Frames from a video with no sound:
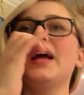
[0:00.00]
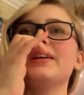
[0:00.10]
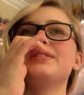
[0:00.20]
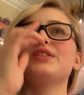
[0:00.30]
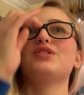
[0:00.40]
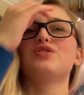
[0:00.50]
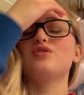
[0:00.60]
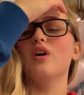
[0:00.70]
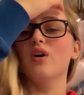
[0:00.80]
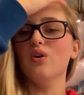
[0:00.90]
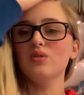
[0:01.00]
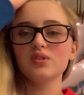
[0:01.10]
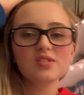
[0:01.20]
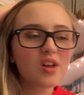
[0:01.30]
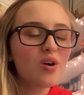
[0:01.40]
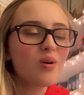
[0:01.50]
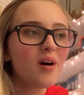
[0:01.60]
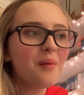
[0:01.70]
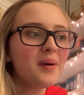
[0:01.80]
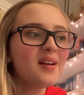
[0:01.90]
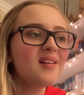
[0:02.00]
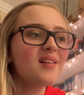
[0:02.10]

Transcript: is just so slow going.